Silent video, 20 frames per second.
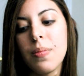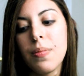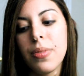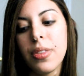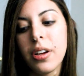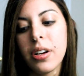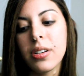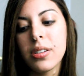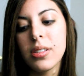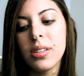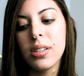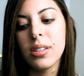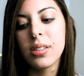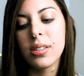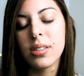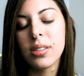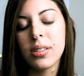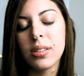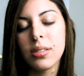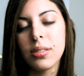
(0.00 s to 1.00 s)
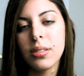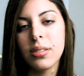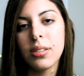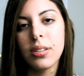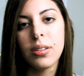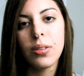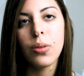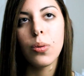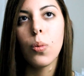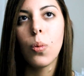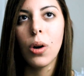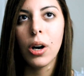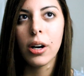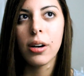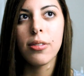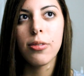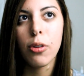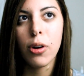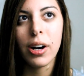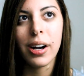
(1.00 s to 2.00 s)
there's this word
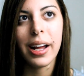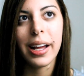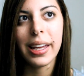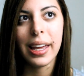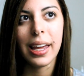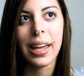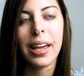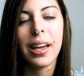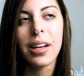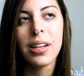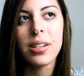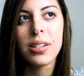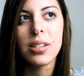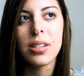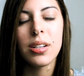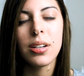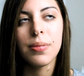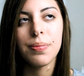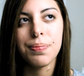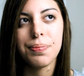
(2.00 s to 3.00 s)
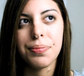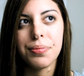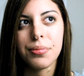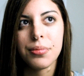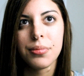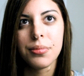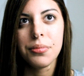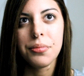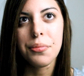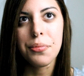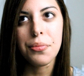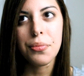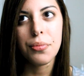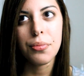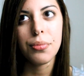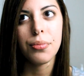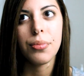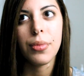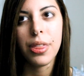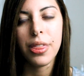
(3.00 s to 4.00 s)
for it, I can't
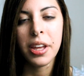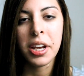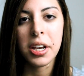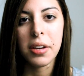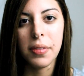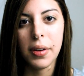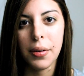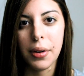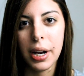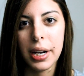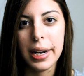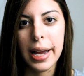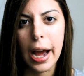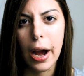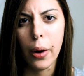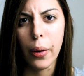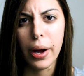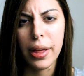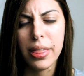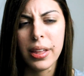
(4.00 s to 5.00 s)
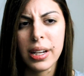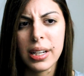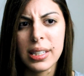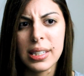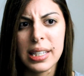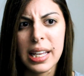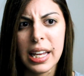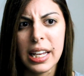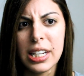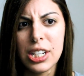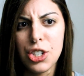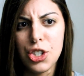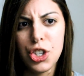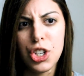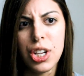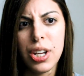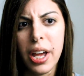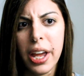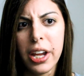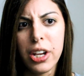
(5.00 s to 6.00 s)
think of it right now. I think it's
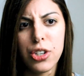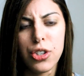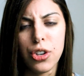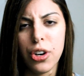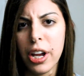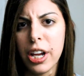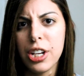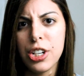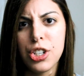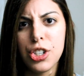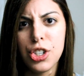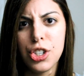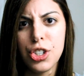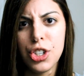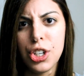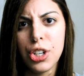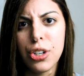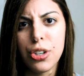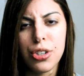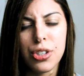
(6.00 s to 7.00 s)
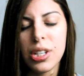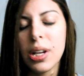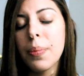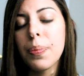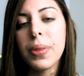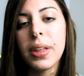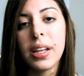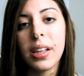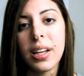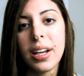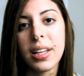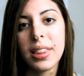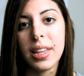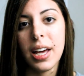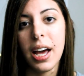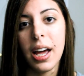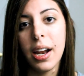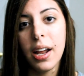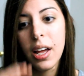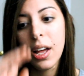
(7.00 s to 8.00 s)
GH or HG or something like
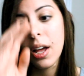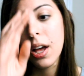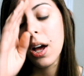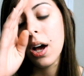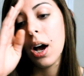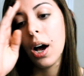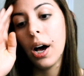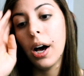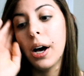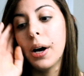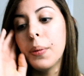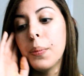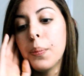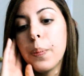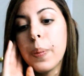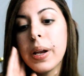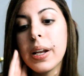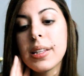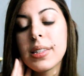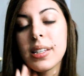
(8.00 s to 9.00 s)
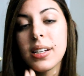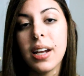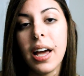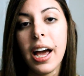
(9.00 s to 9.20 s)
that. But it's an